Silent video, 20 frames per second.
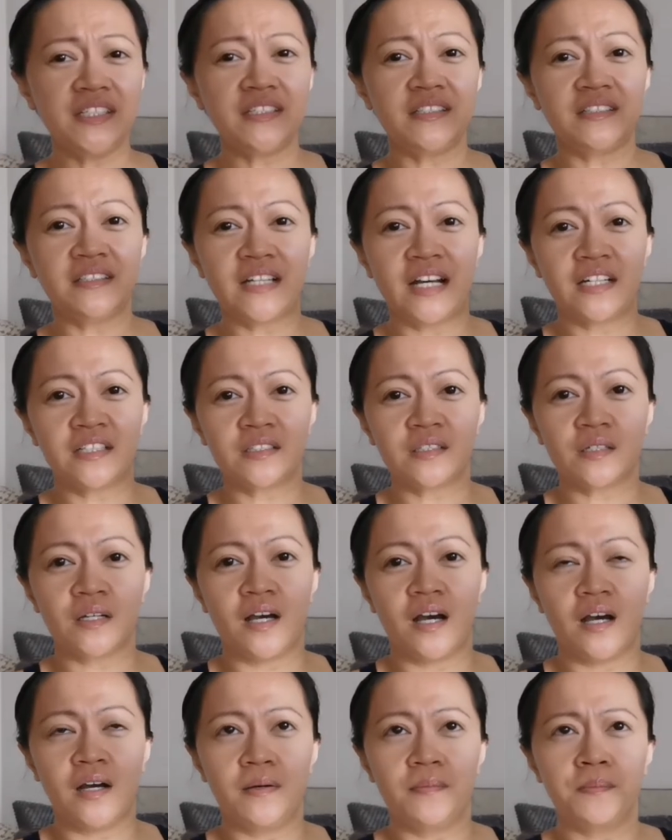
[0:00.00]
not
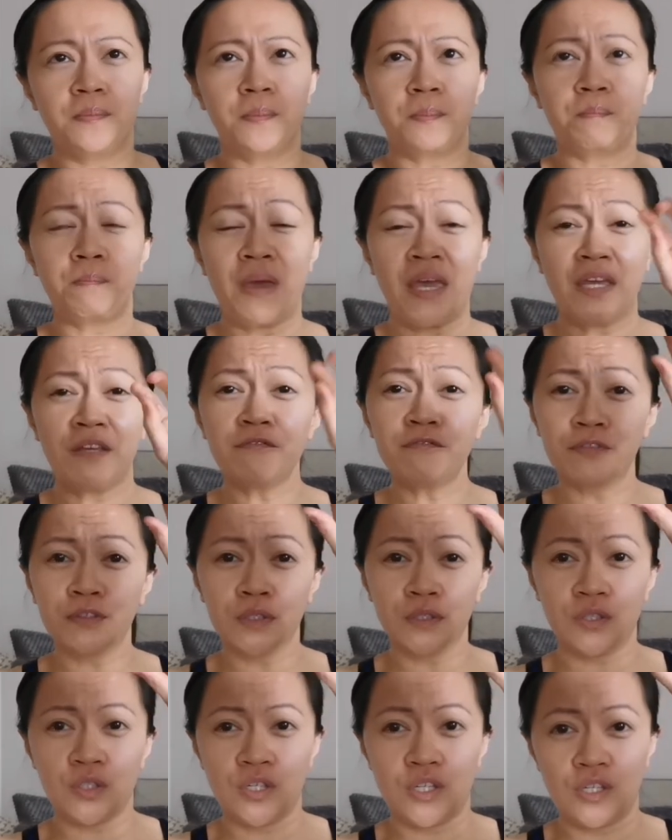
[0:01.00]

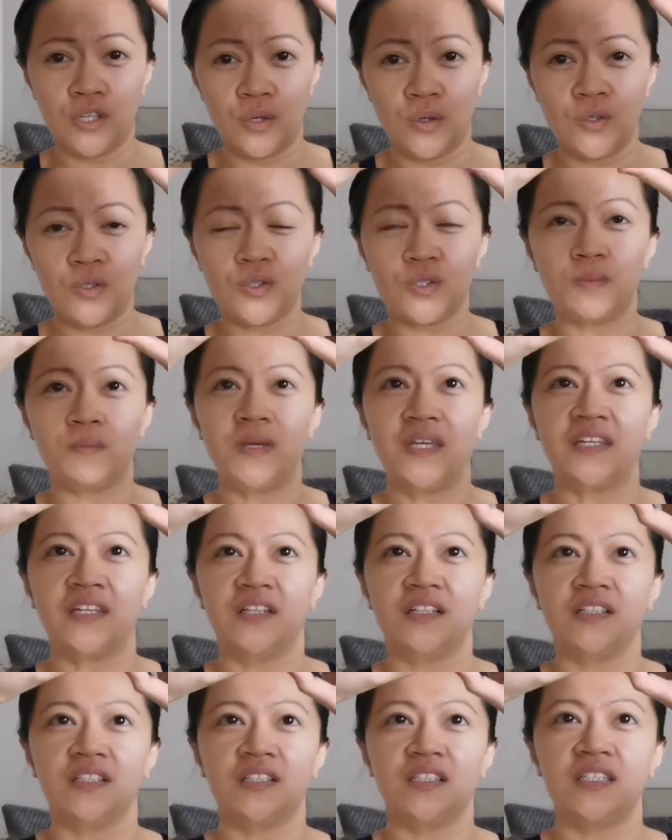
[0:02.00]
painful to use,
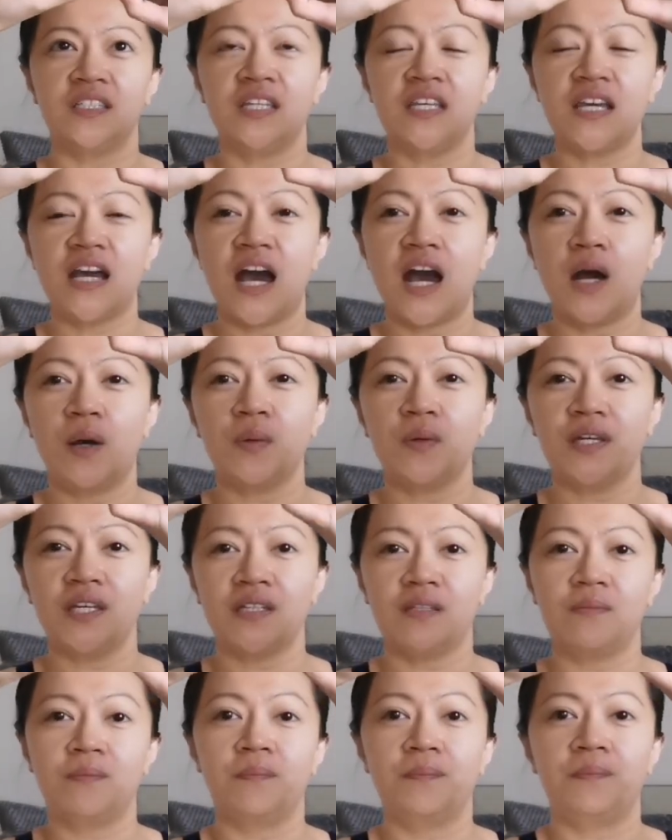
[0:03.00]
because see how
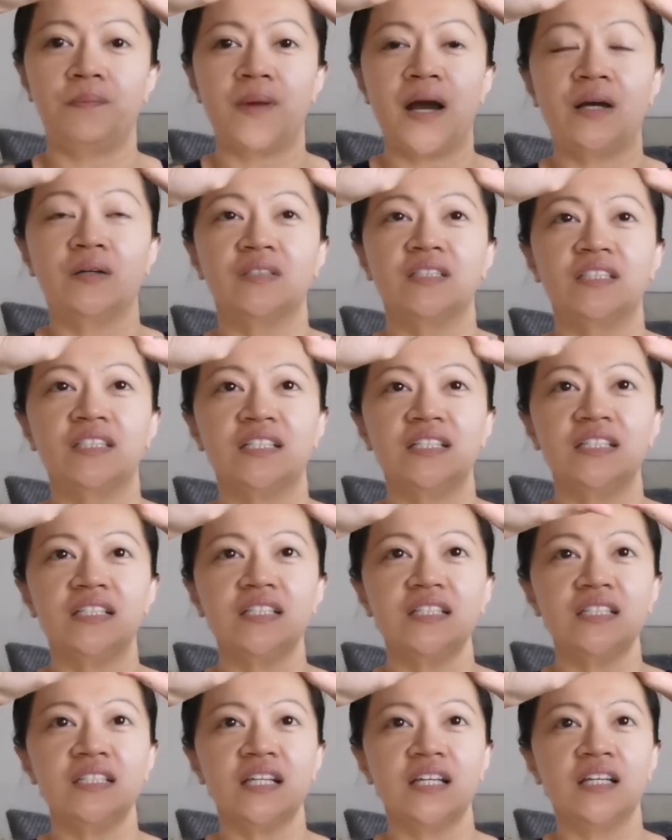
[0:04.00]
it
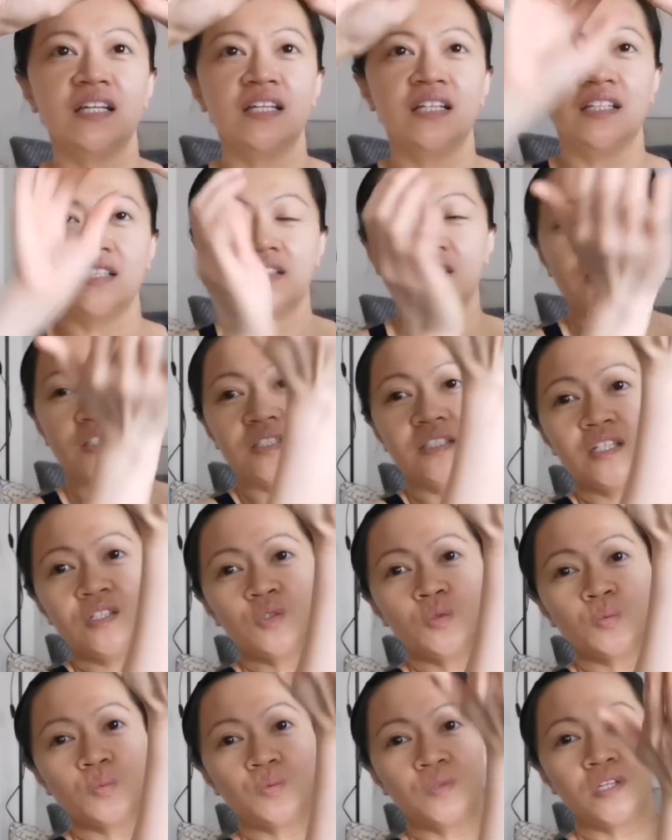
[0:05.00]
bounces, because
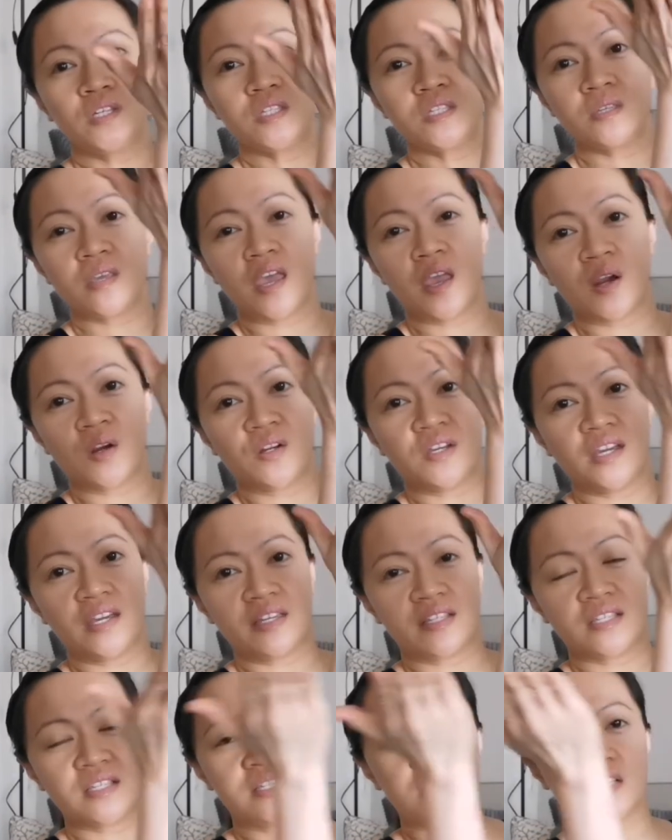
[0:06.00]
this area
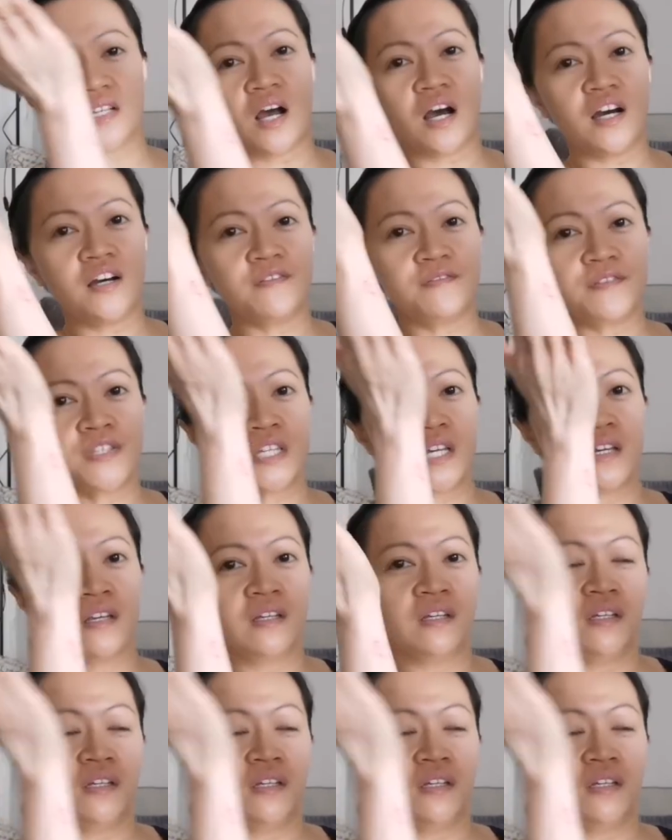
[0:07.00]
is soft.